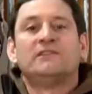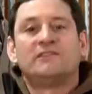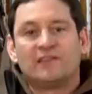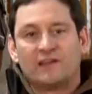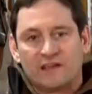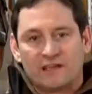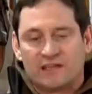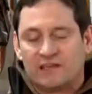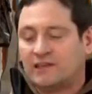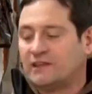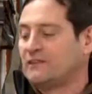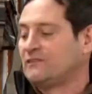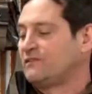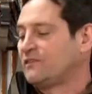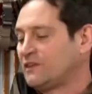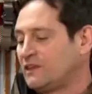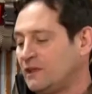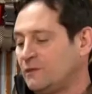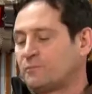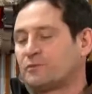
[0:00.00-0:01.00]
To, again,
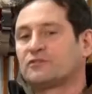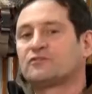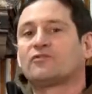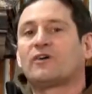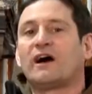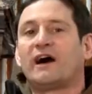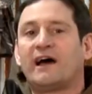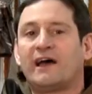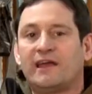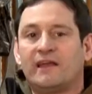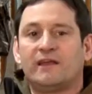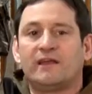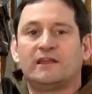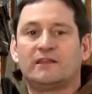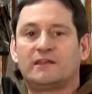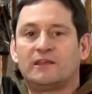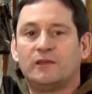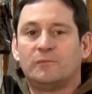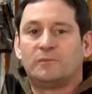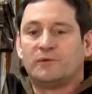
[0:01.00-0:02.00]
to keep it dry
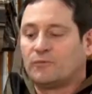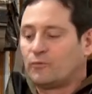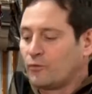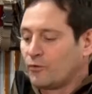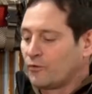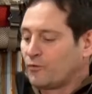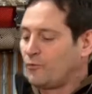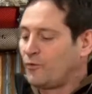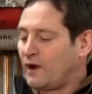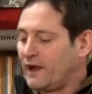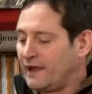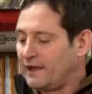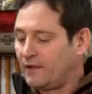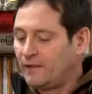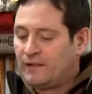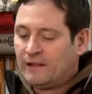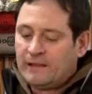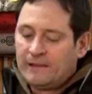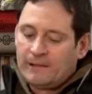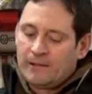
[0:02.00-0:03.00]
and keep it worthwhile.
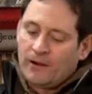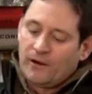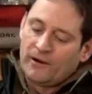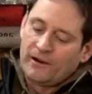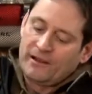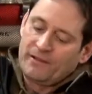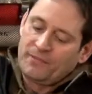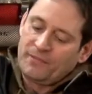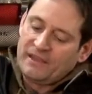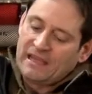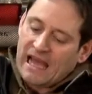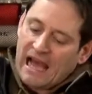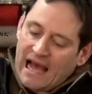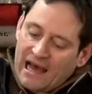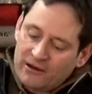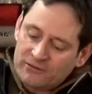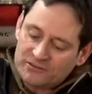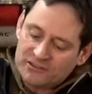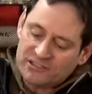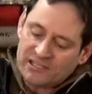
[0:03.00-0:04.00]
All right, the
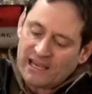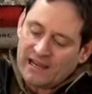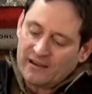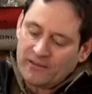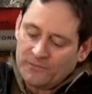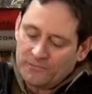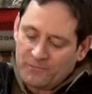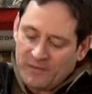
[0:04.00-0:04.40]
outside of the